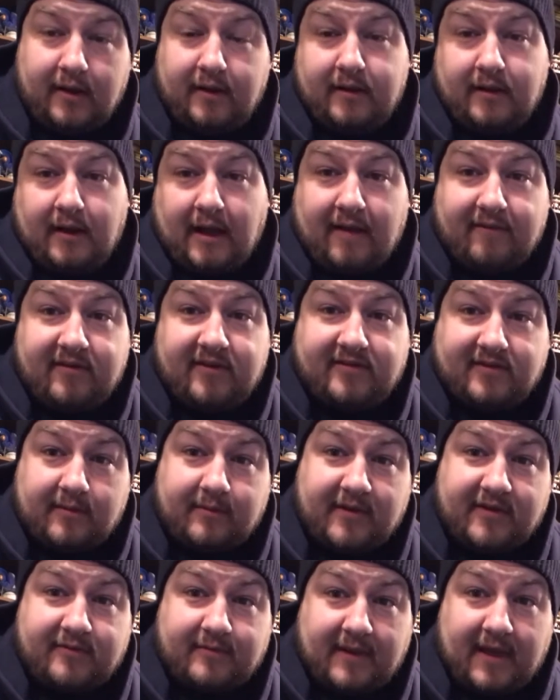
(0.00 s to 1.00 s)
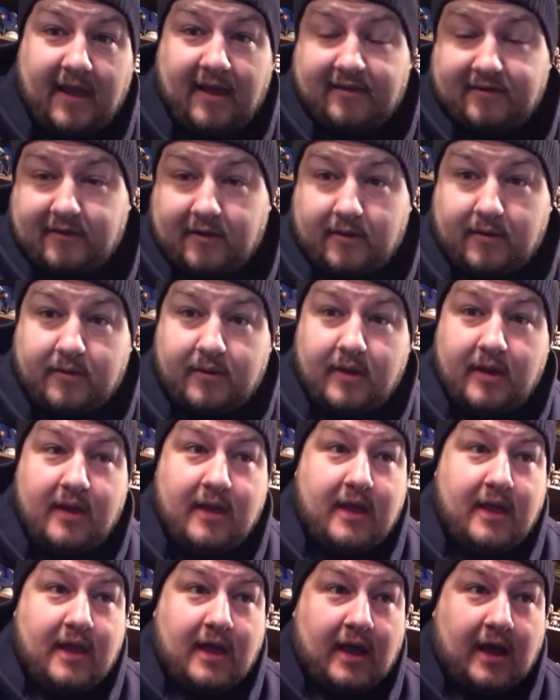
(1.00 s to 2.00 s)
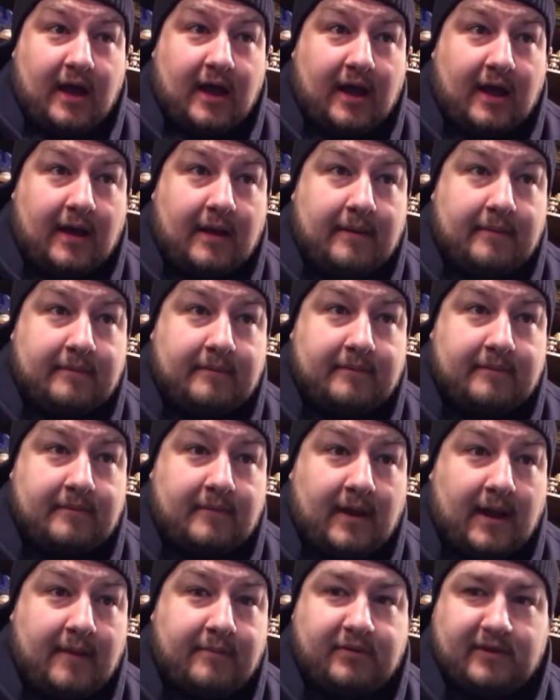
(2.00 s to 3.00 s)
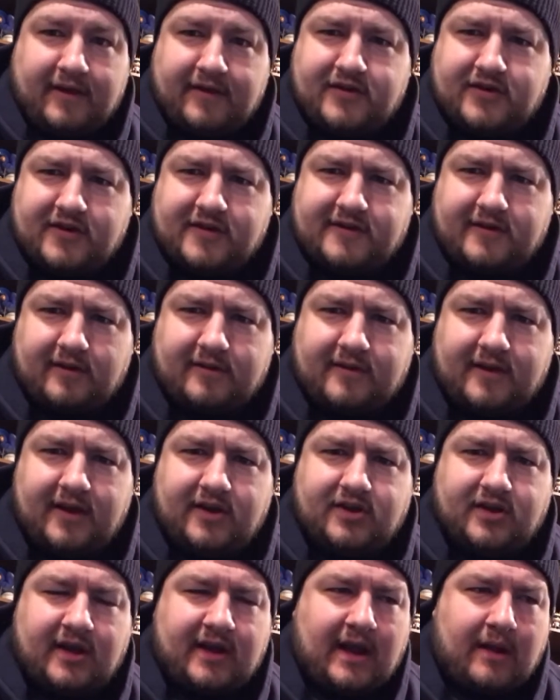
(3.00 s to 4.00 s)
And obviously Miss Miazio, I believe she's still teaching.